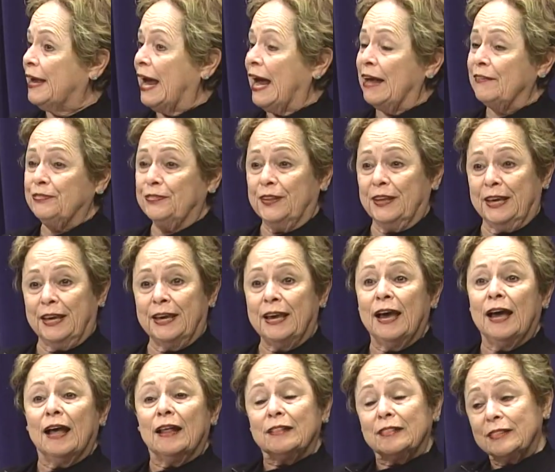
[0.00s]
got the
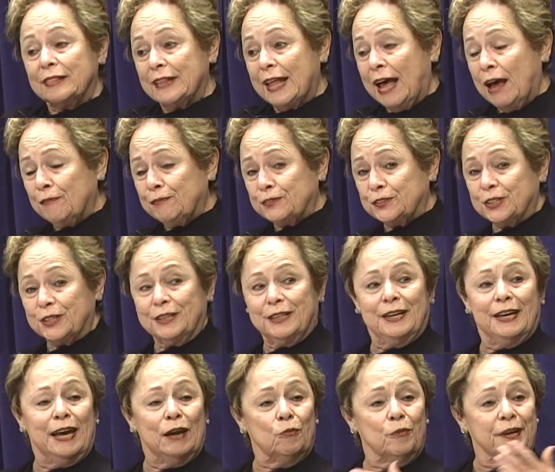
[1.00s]
left,
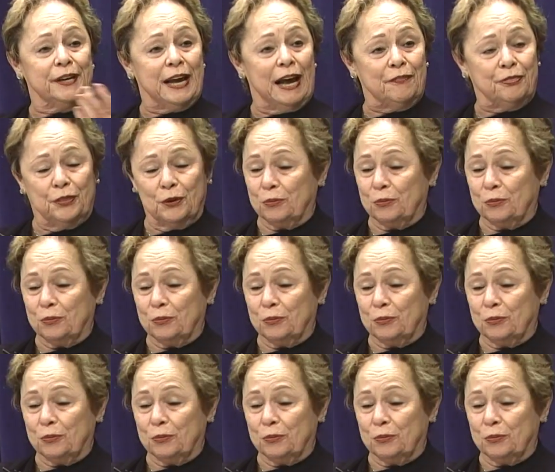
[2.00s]
and we got